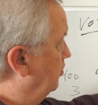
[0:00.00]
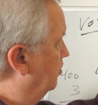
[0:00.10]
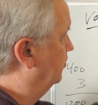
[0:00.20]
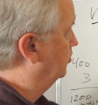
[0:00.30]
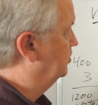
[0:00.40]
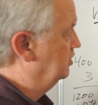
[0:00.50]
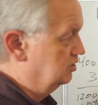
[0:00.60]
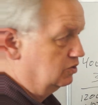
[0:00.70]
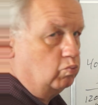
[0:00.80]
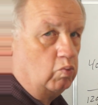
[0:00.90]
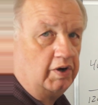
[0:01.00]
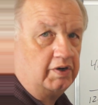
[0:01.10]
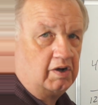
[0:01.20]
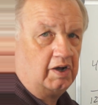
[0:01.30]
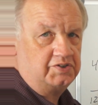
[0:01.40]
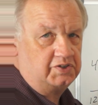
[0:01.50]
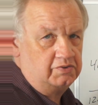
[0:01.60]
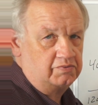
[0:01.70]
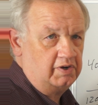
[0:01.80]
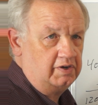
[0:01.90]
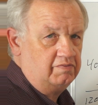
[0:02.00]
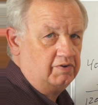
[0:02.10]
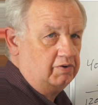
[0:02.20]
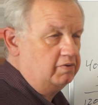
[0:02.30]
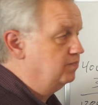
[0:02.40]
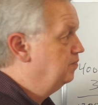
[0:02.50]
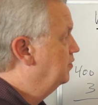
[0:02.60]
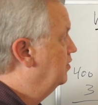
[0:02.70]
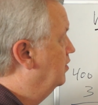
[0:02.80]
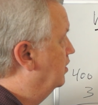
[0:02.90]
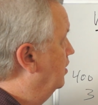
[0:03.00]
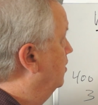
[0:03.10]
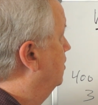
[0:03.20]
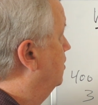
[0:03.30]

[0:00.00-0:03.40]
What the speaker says: your votes into one concentrated vote. Okay?